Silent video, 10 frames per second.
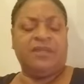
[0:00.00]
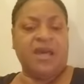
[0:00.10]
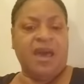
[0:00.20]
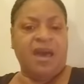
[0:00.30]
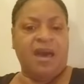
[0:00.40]
to
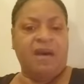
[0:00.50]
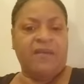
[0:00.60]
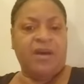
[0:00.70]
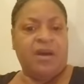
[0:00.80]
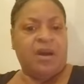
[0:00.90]
have
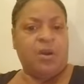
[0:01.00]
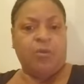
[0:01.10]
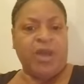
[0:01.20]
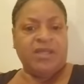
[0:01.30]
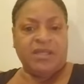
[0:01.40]
a
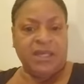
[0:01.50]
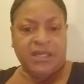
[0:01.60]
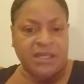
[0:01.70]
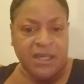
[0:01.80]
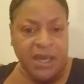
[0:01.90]

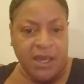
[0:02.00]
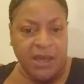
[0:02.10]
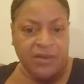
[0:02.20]
residency here.